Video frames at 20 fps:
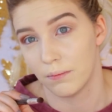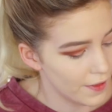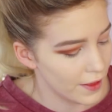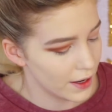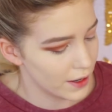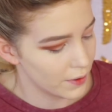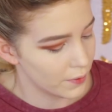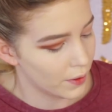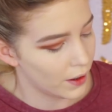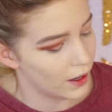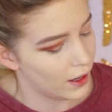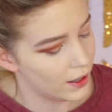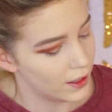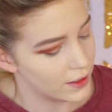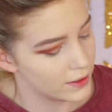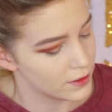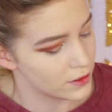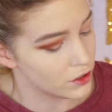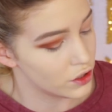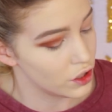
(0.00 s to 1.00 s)
And then it
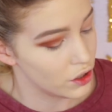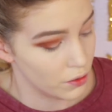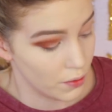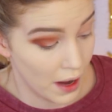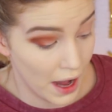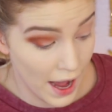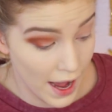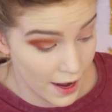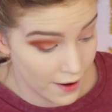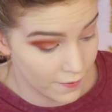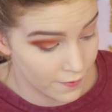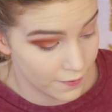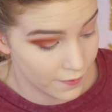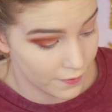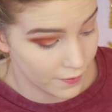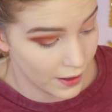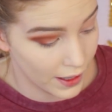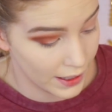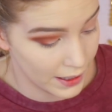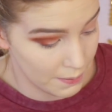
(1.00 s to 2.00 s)
was, do you have
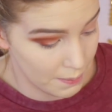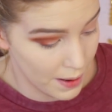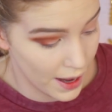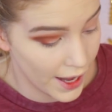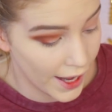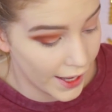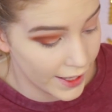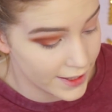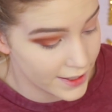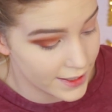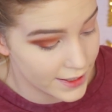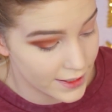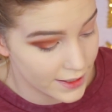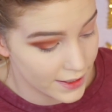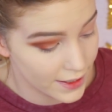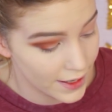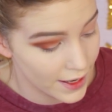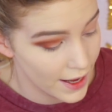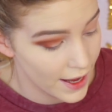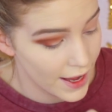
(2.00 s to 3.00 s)
any pets?
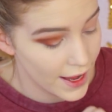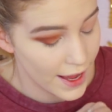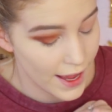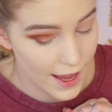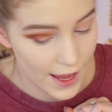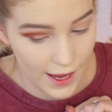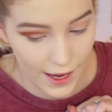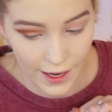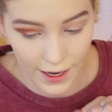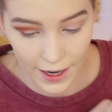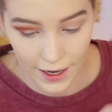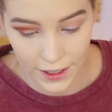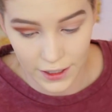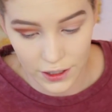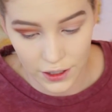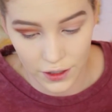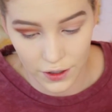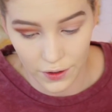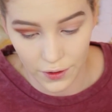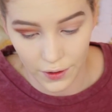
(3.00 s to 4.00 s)
And I
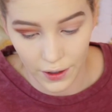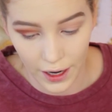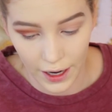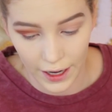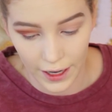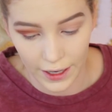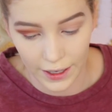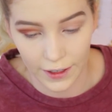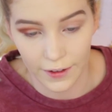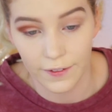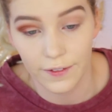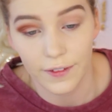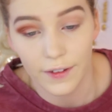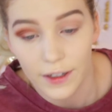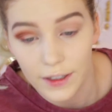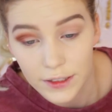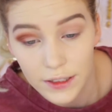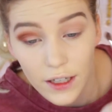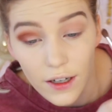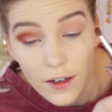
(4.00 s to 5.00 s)
do. I have
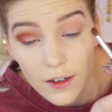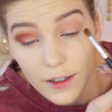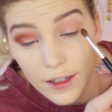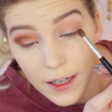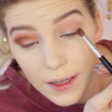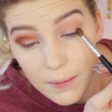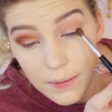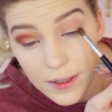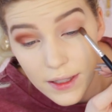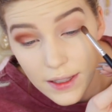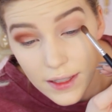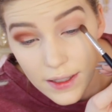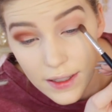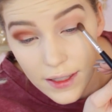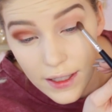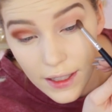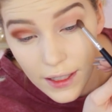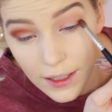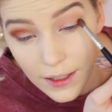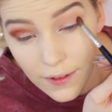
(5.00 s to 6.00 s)
a dog named
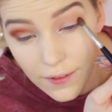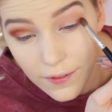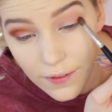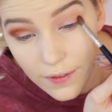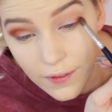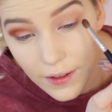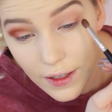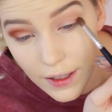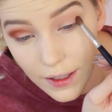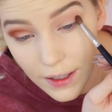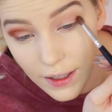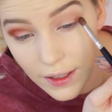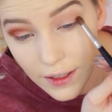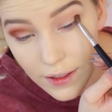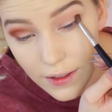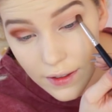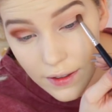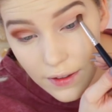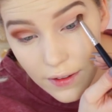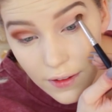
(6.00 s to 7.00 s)
Steve, and
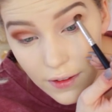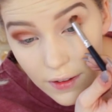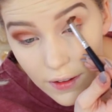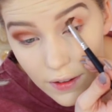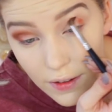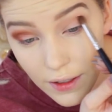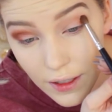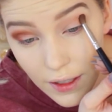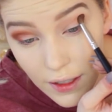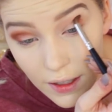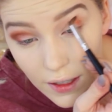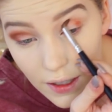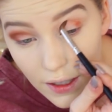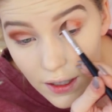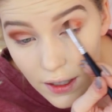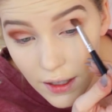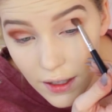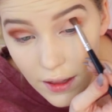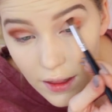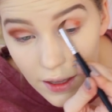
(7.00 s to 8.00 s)
he is literally
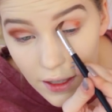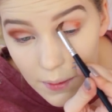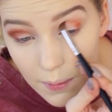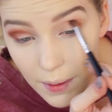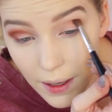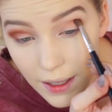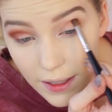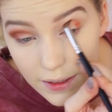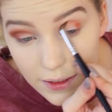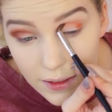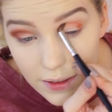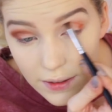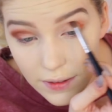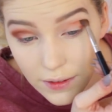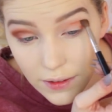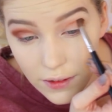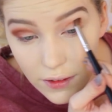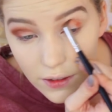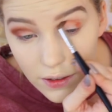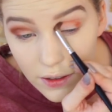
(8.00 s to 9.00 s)
the best
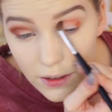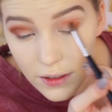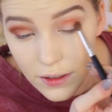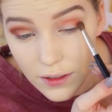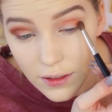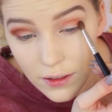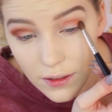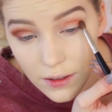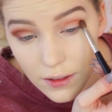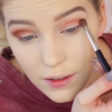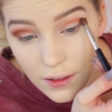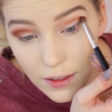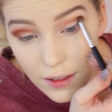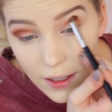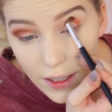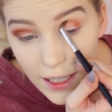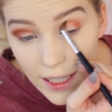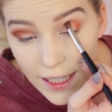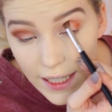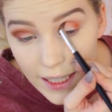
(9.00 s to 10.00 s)
little
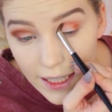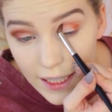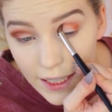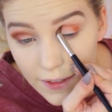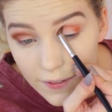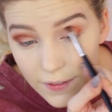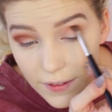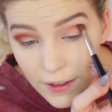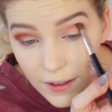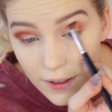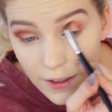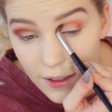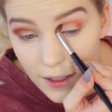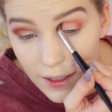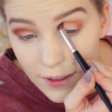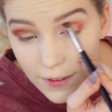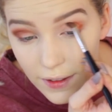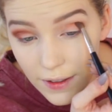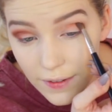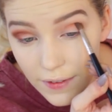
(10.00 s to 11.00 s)
guy ever.
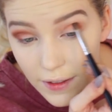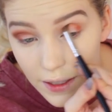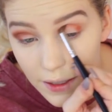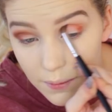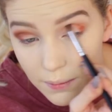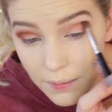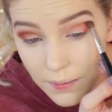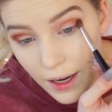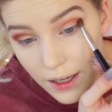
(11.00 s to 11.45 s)
I love him.